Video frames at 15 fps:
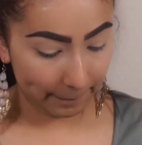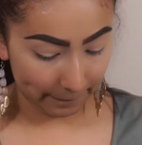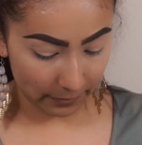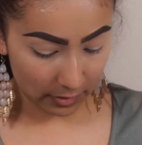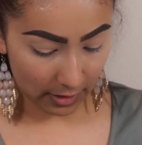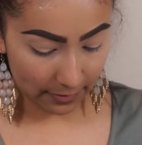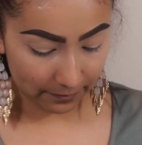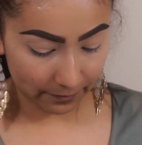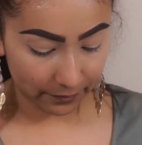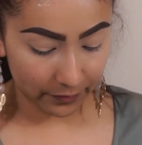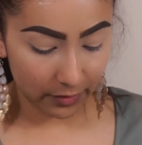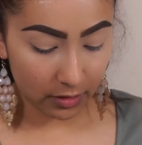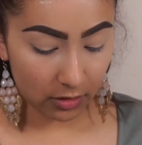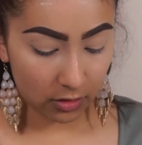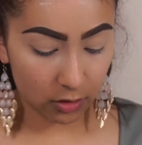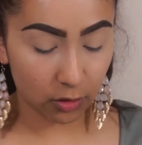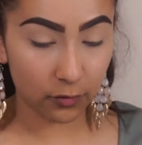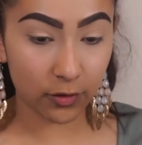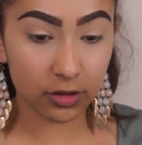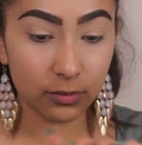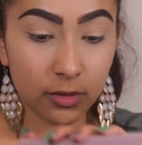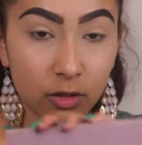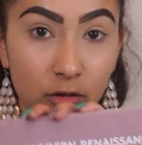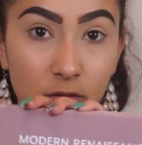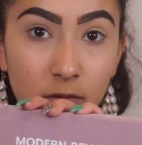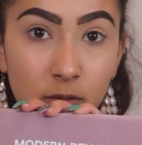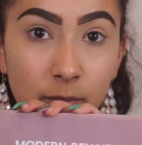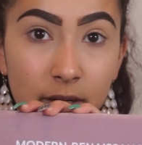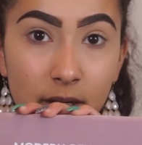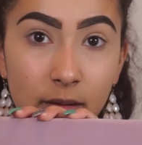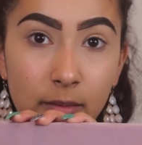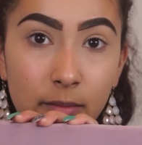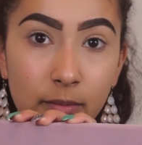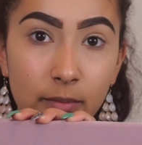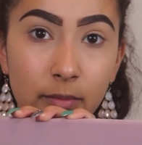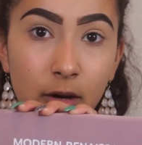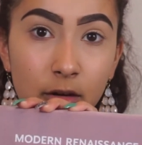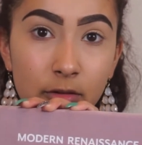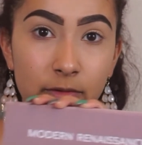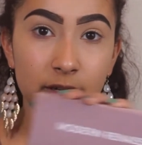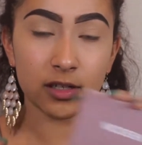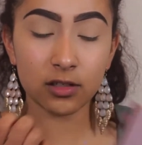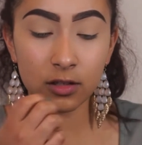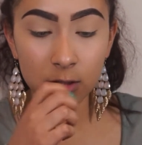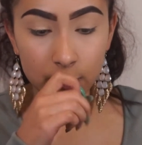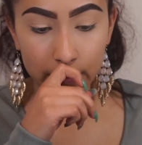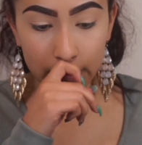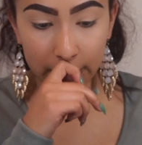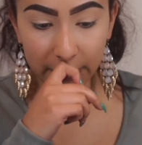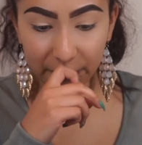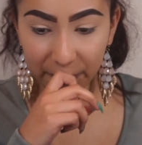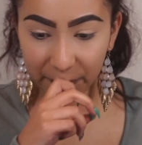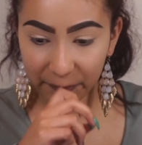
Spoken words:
Okay, so first I'm going to go with my Modern Renaissance palette.